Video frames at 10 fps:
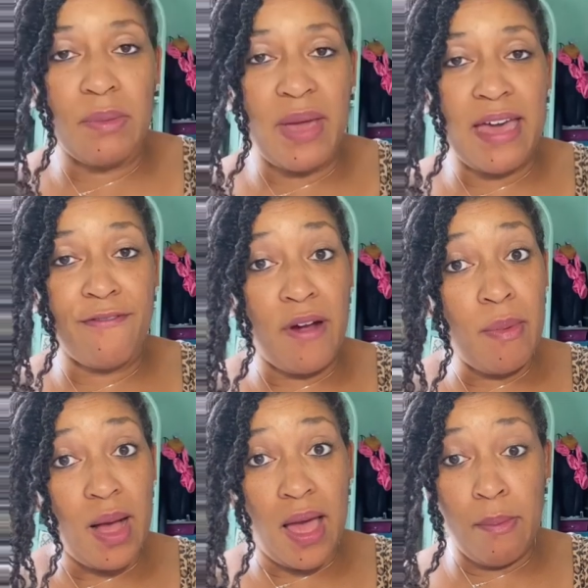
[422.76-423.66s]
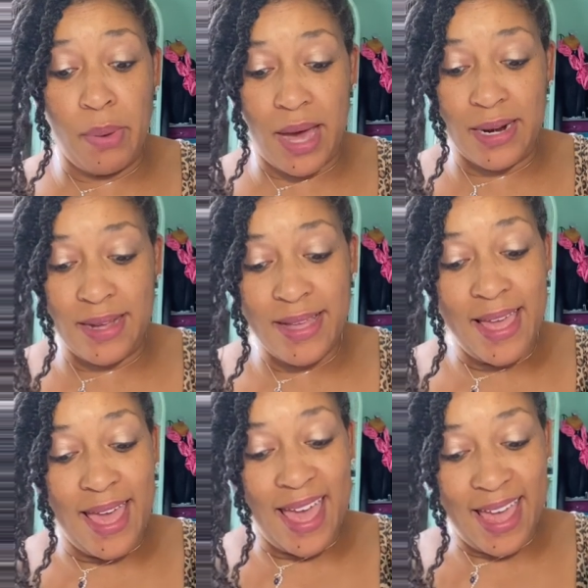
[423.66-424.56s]
back from Ibotta
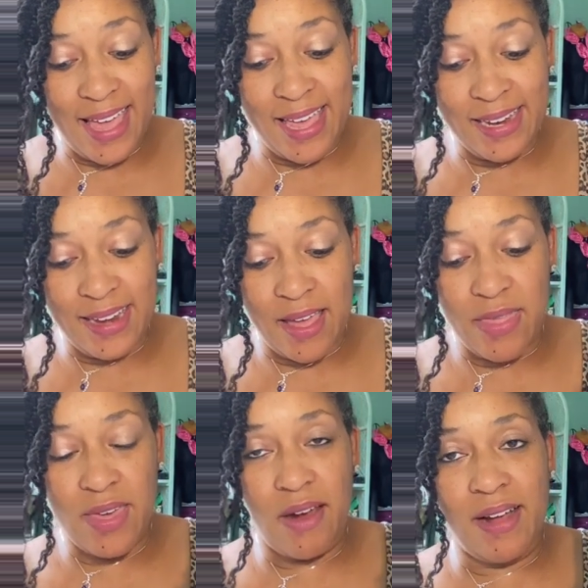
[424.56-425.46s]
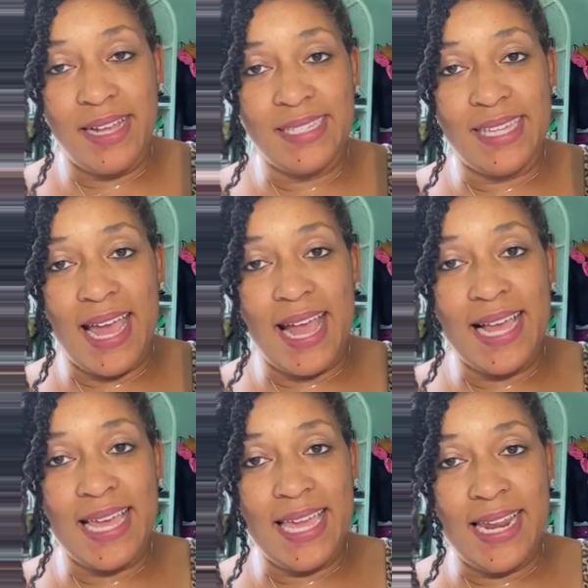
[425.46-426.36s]
and there is a
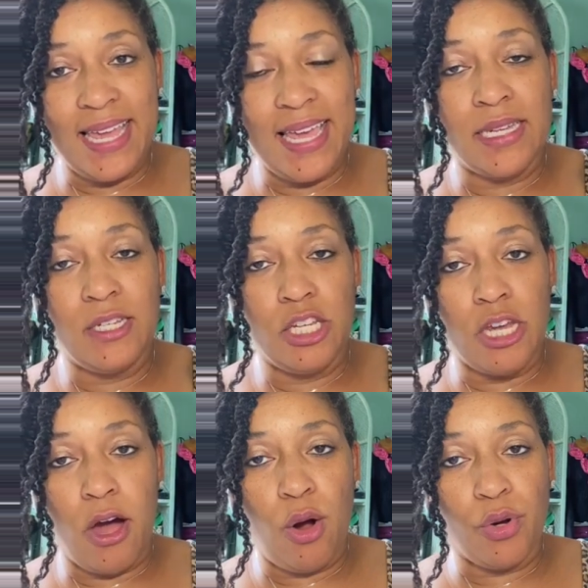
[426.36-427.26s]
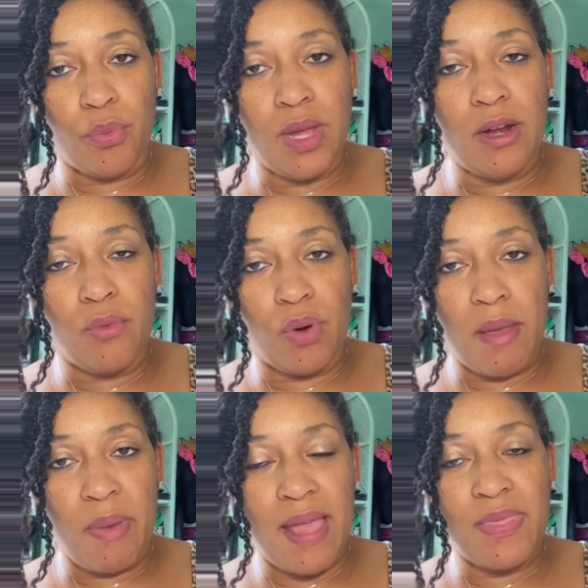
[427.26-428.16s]
any deodorant
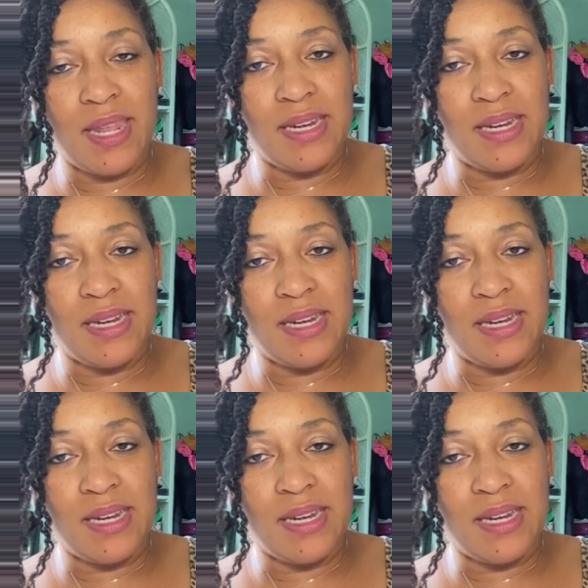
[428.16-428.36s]
rebate that